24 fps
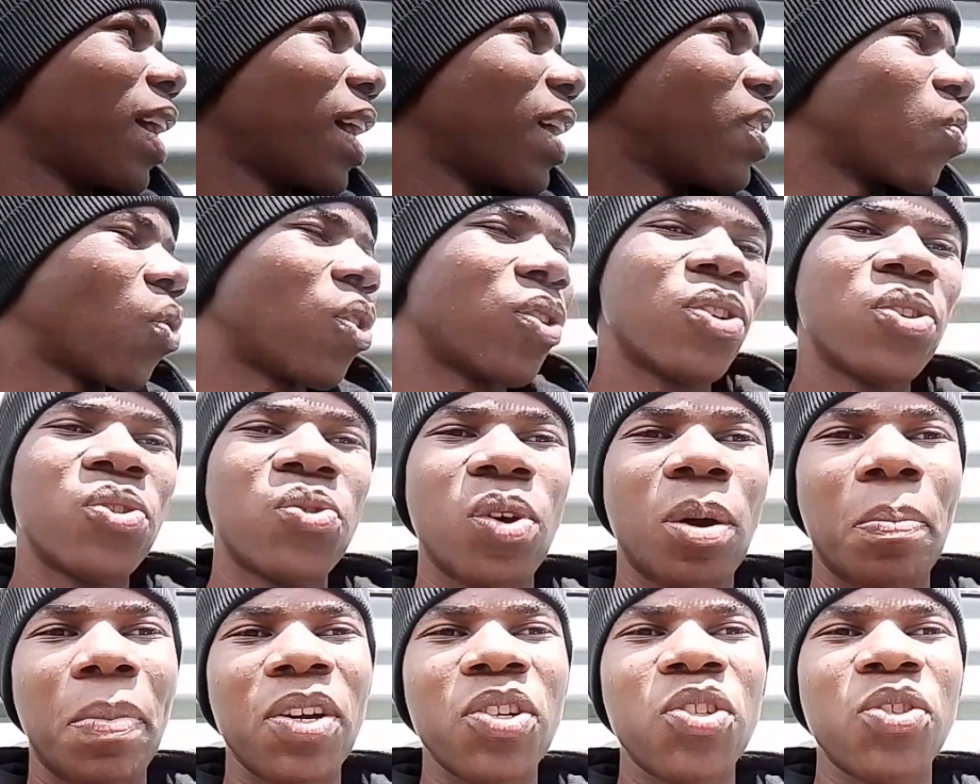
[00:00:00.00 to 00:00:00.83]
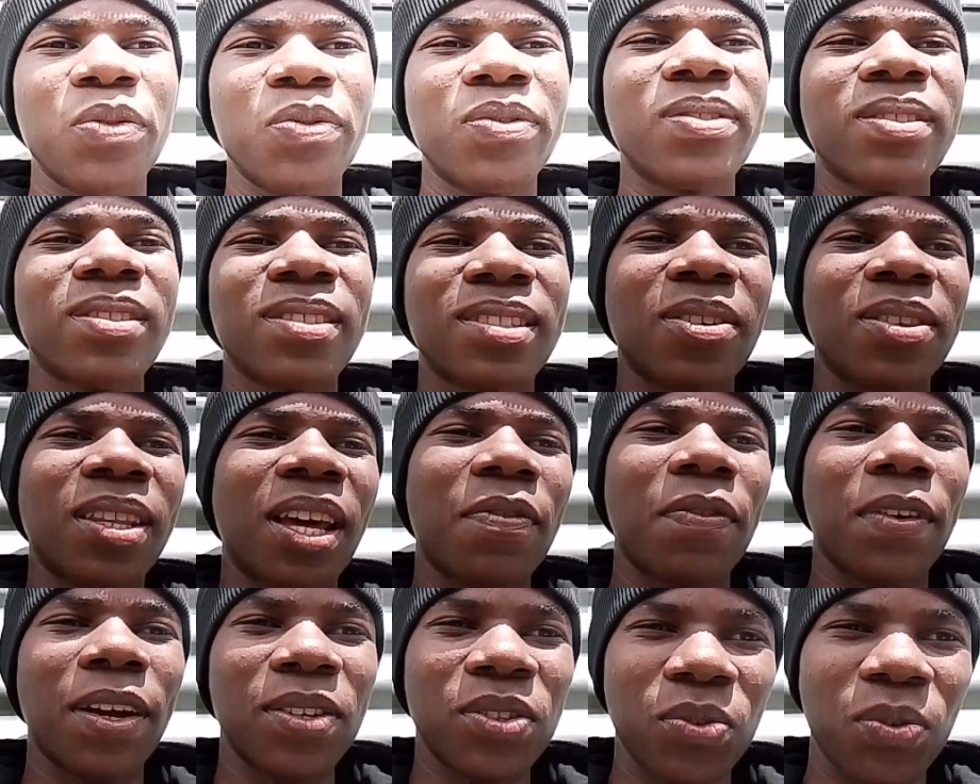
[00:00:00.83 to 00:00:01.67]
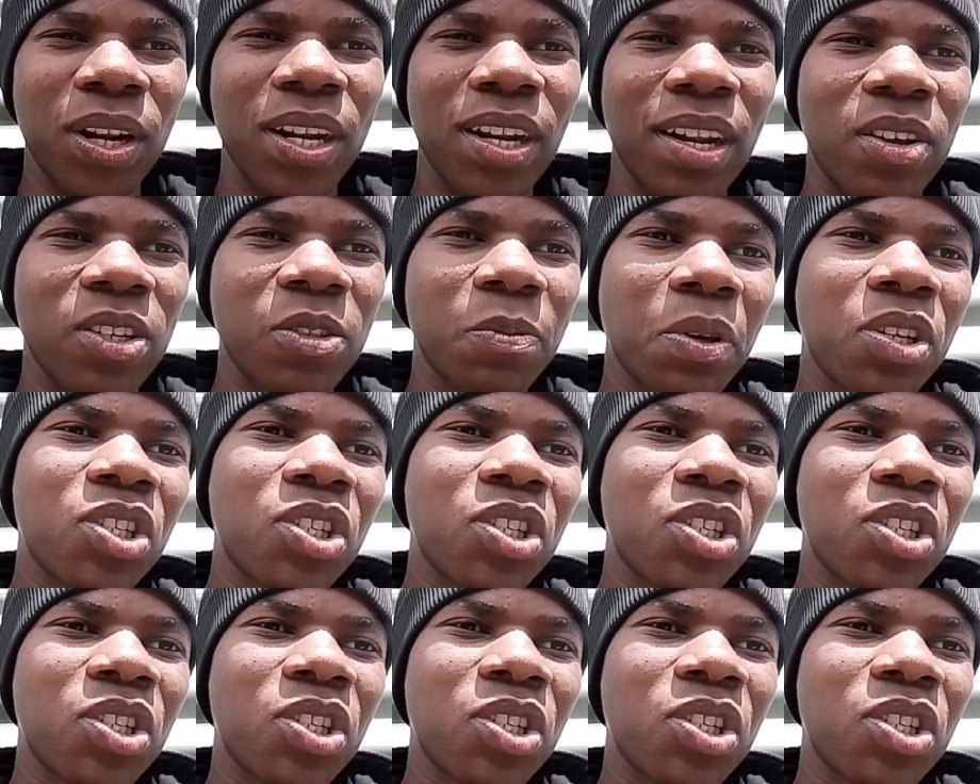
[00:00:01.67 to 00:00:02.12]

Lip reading: feel like it's gotten to a bunch of South Africans already now,